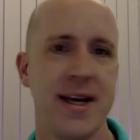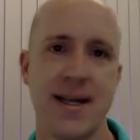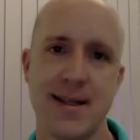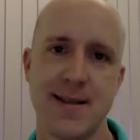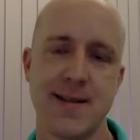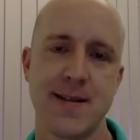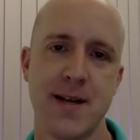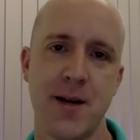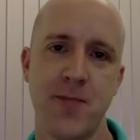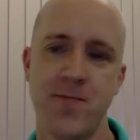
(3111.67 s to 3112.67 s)

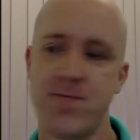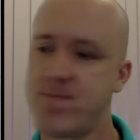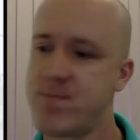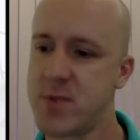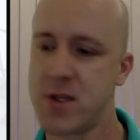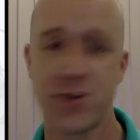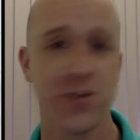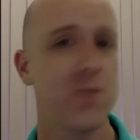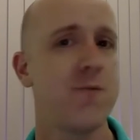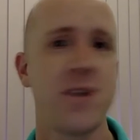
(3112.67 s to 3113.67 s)
is um,
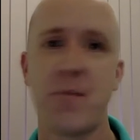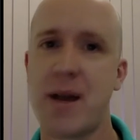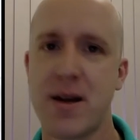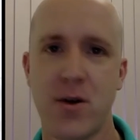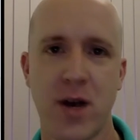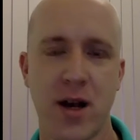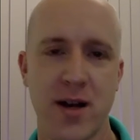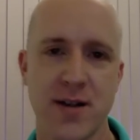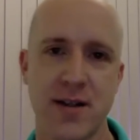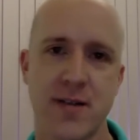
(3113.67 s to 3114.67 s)
student feedback on
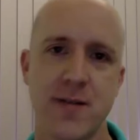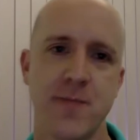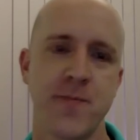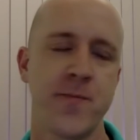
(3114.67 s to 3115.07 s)
classes.